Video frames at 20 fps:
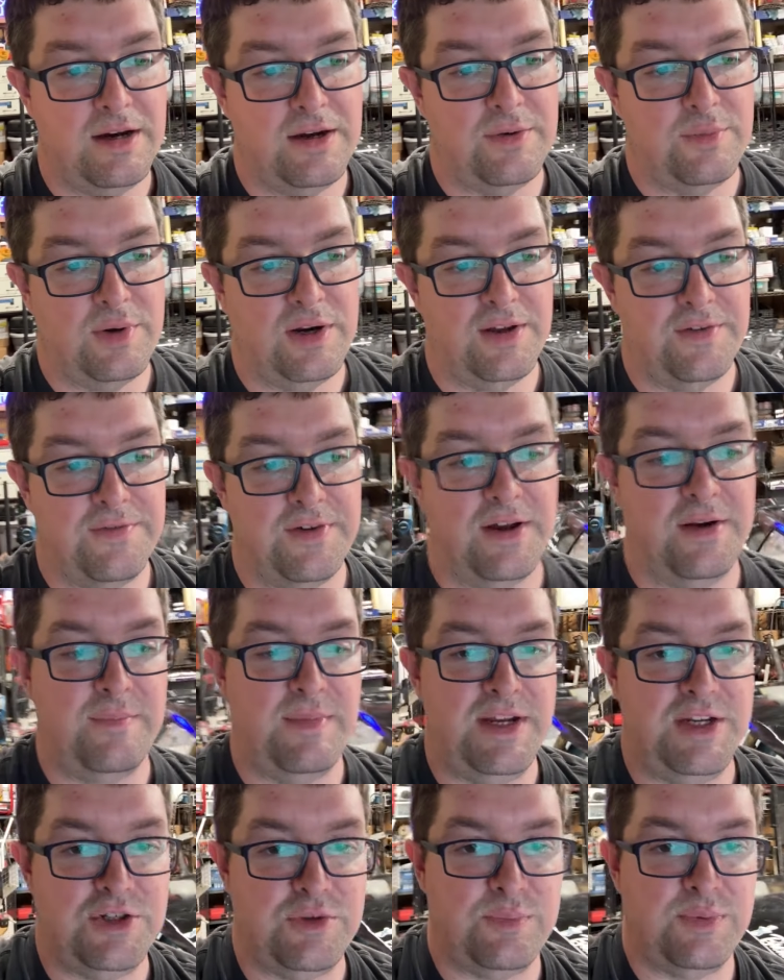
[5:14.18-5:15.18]
when I found
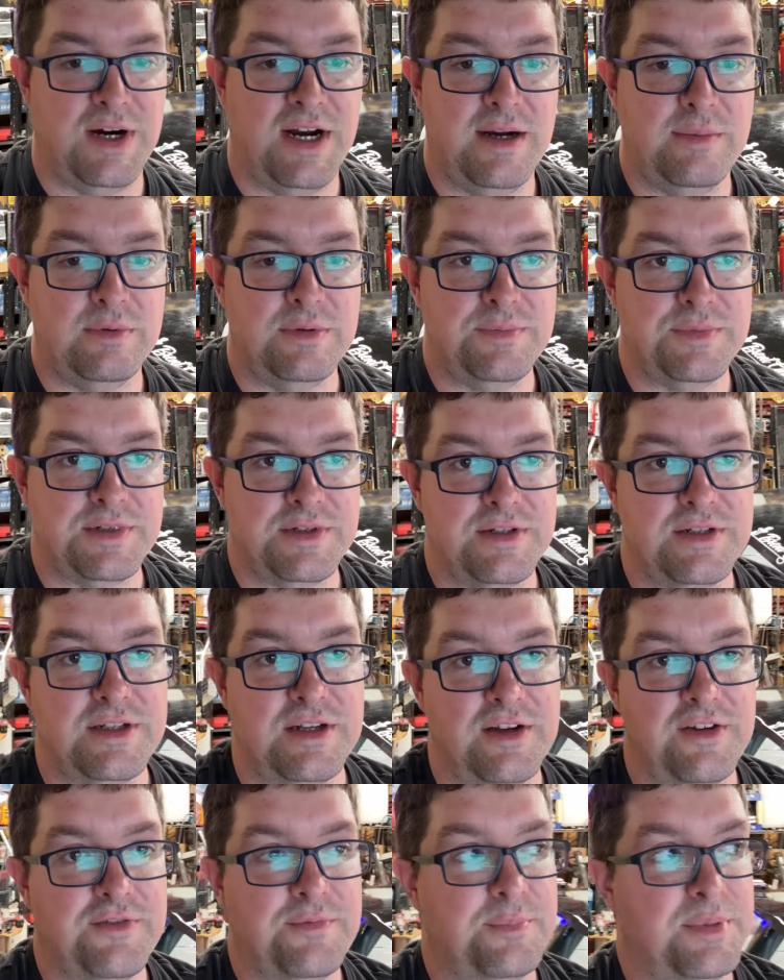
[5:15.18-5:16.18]
major problems and
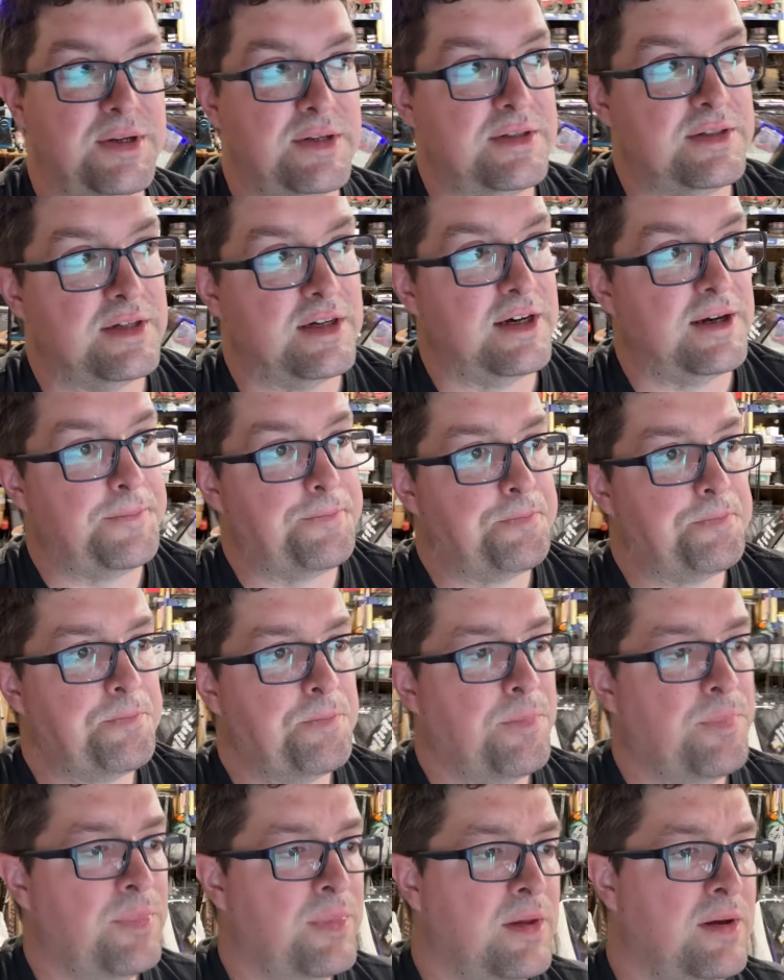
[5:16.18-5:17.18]
stuff. But
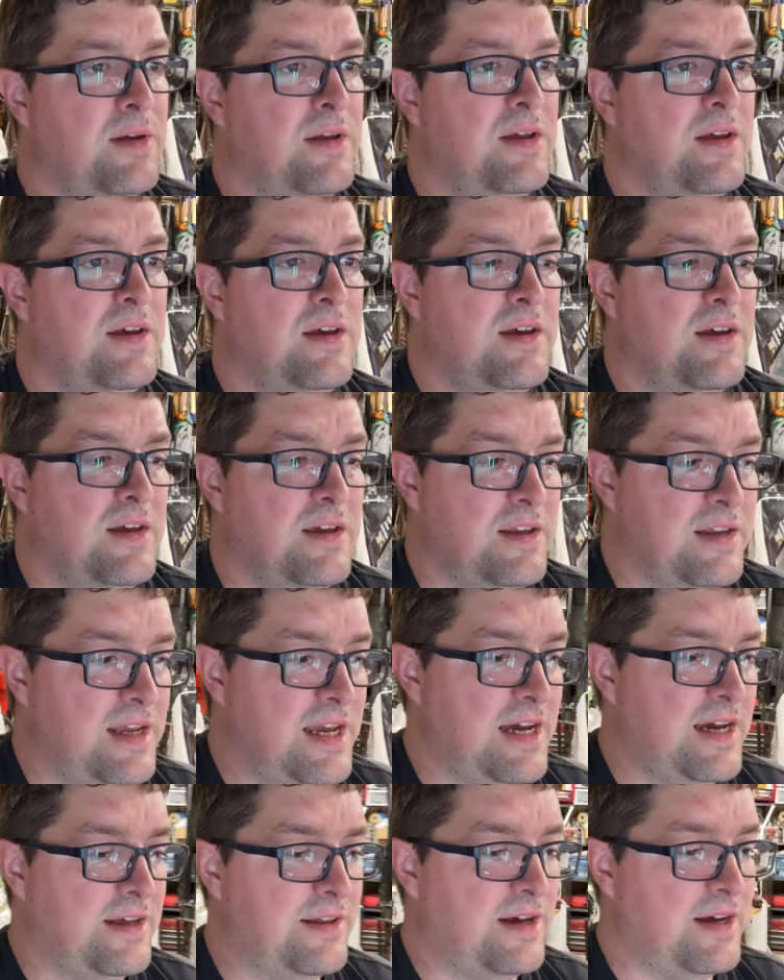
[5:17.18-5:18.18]

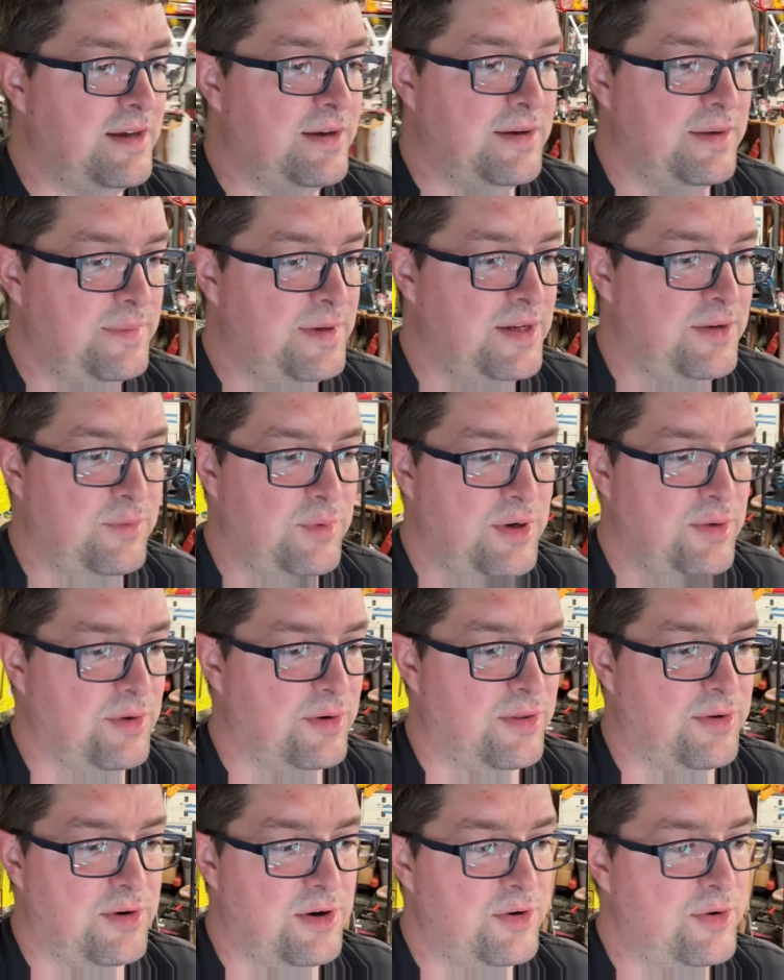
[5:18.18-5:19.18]
yeah, I mean, we were
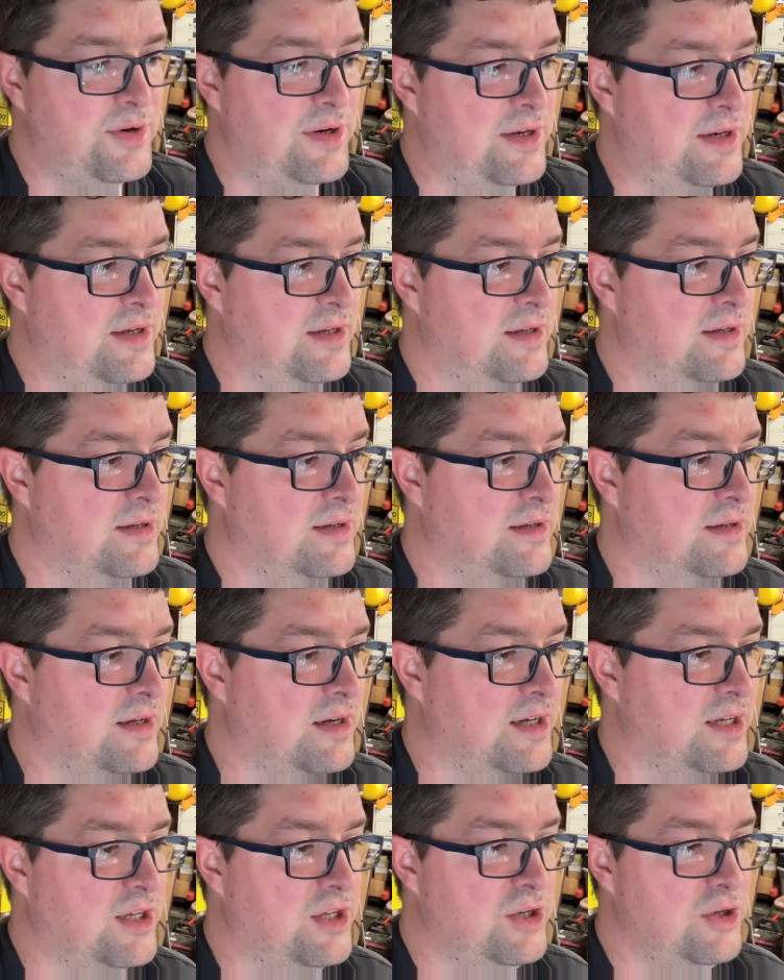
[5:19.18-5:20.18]
throwing
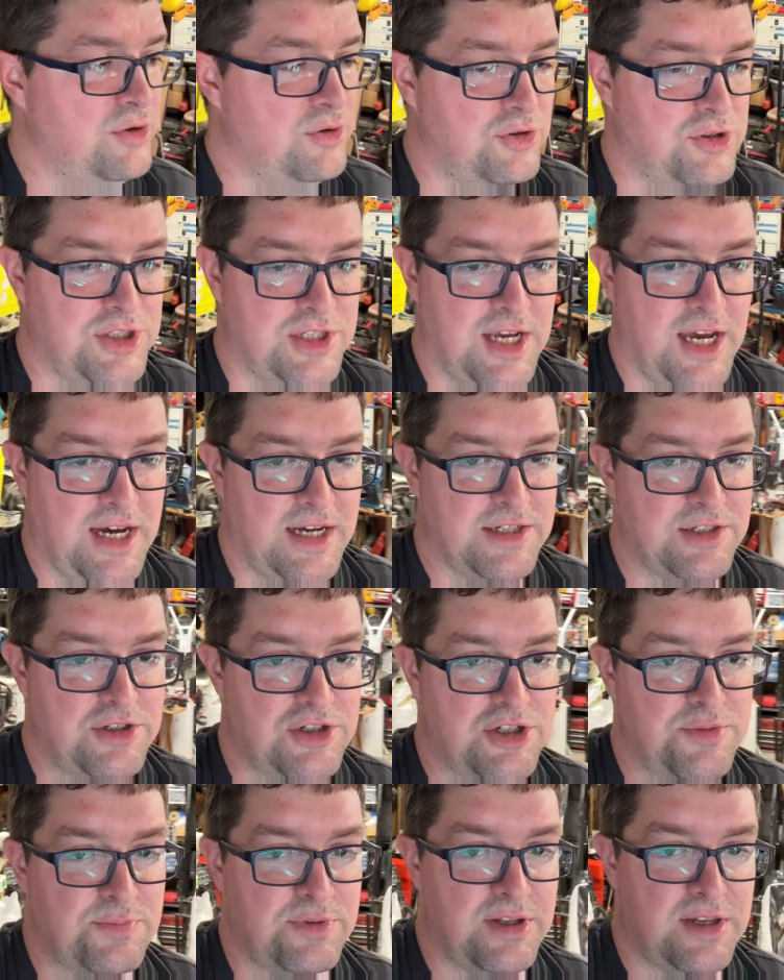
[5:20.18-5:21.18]
a huge caster
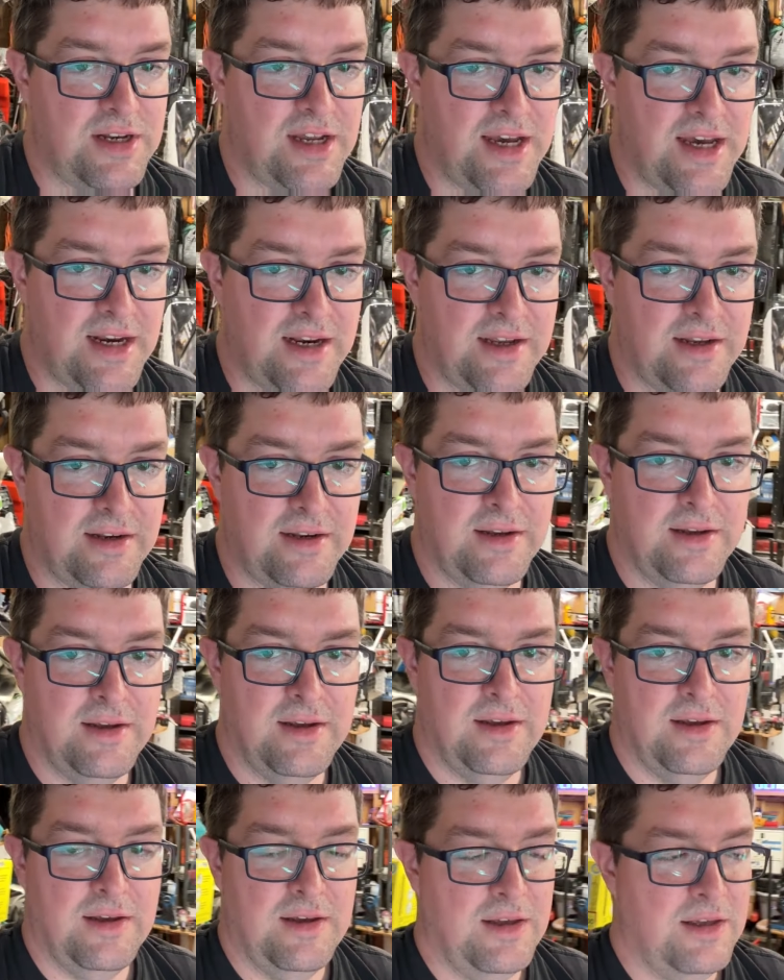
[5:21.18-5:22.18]
split at it.
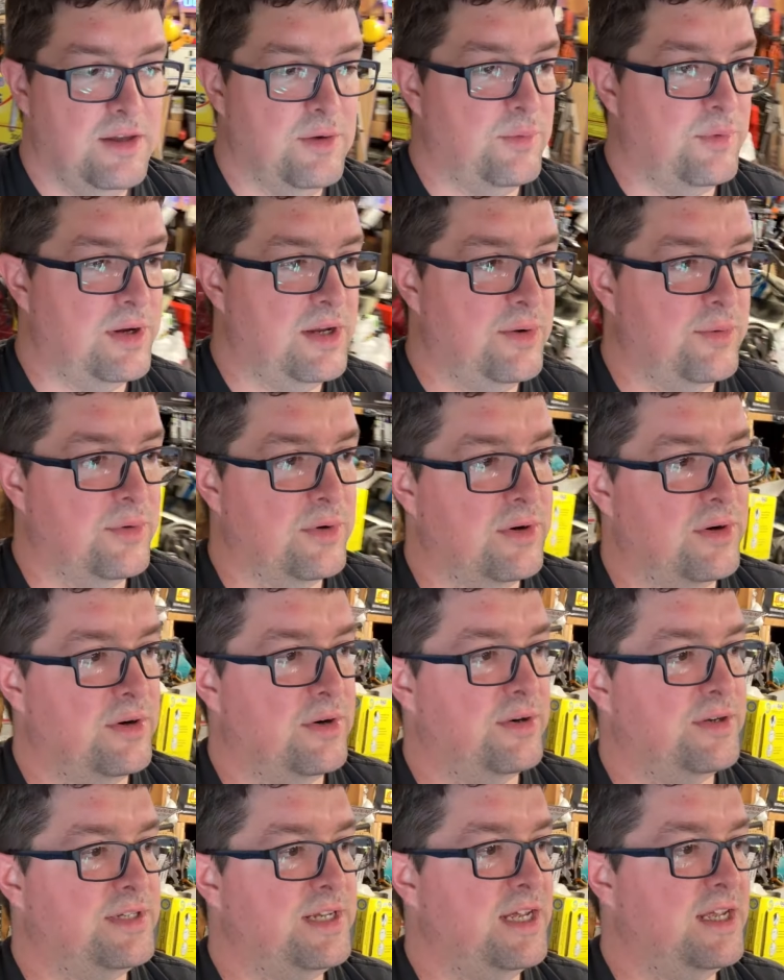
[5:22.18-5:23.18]
We
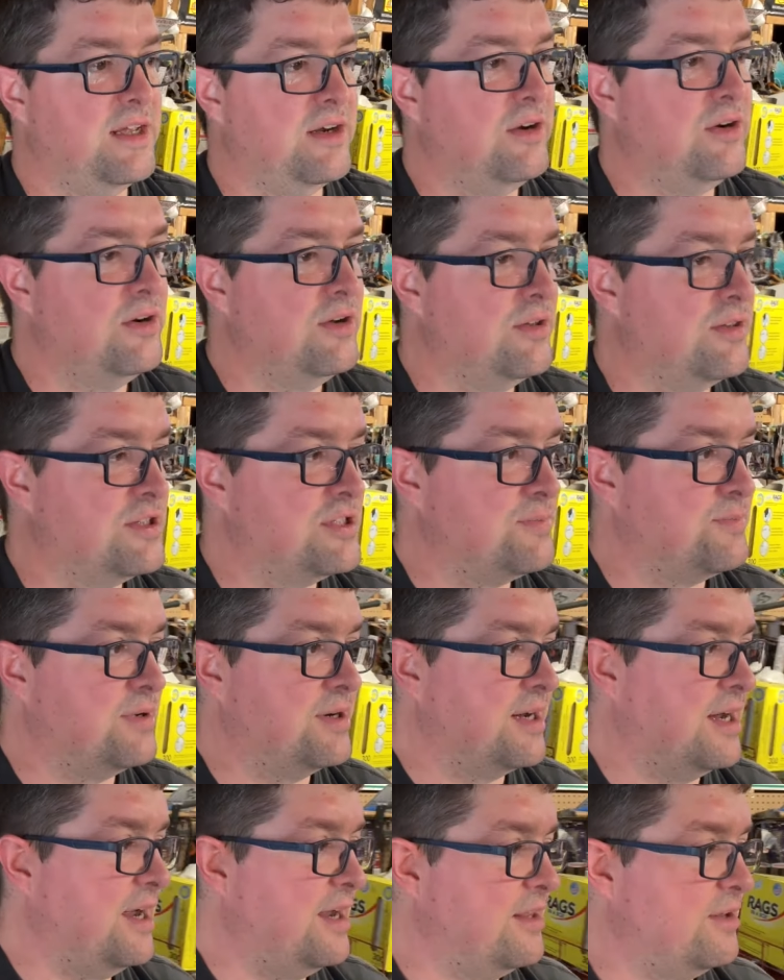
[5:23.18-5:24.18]
were taking all the
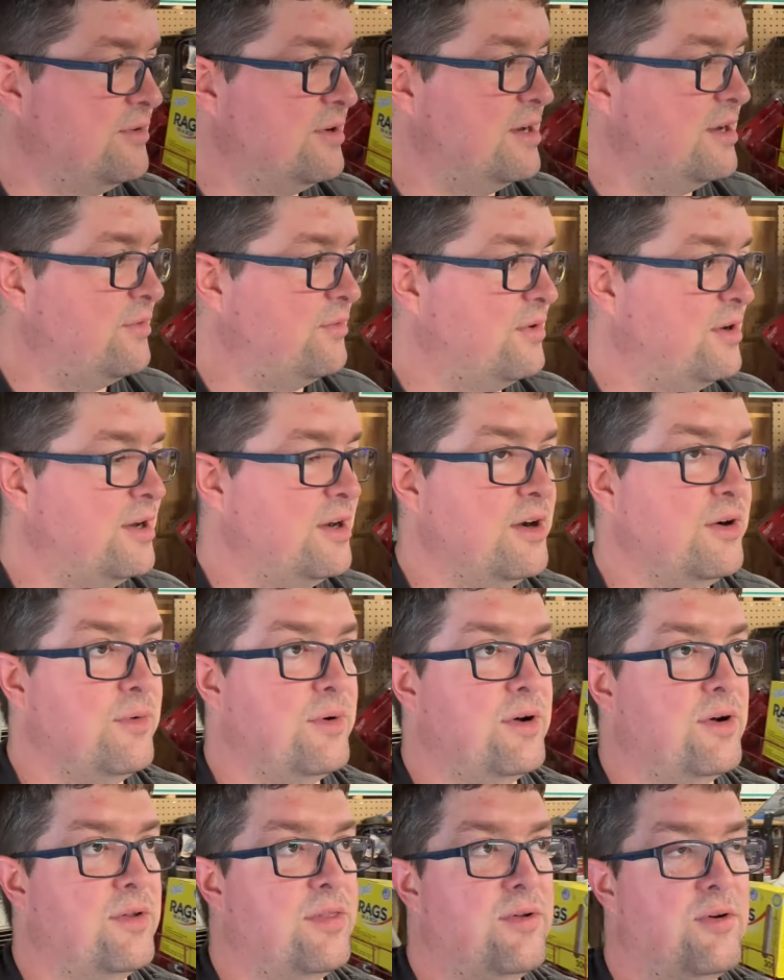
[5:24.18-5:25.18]
spring out of the right rear.
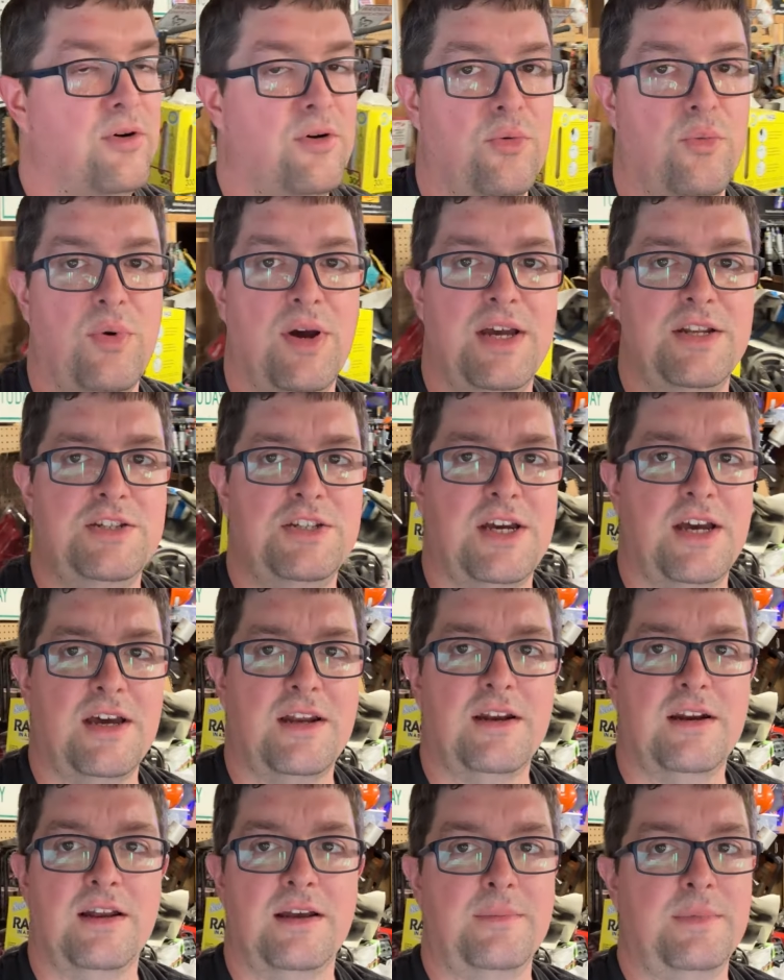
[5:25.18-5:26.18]
We were throwing wedge at
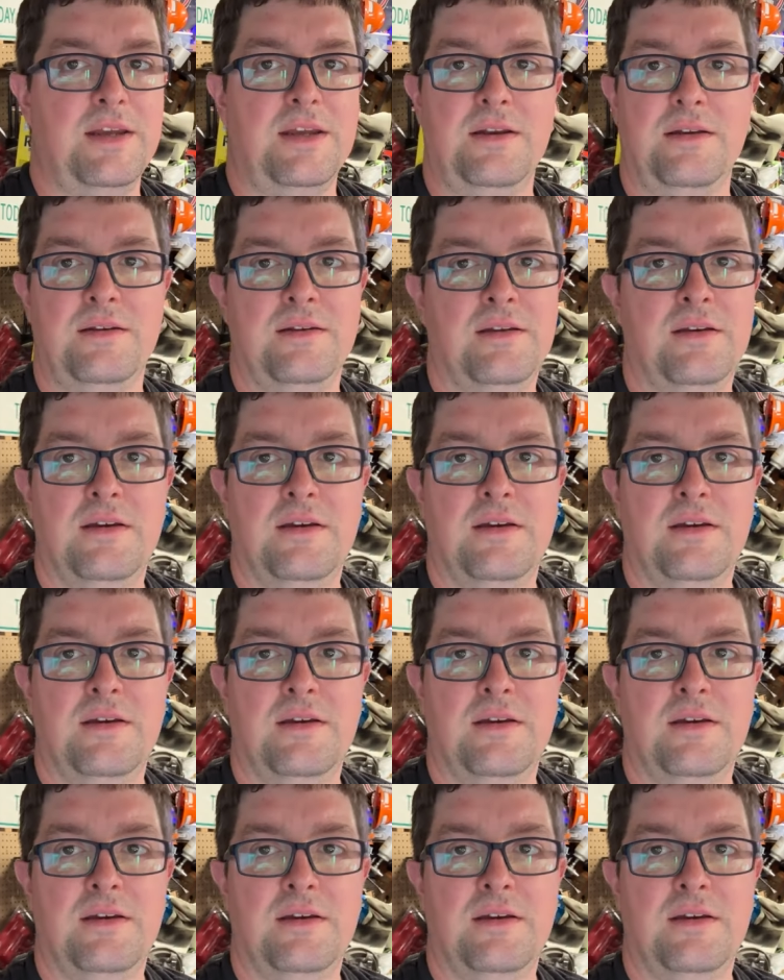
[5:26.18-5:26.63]
it. I mean,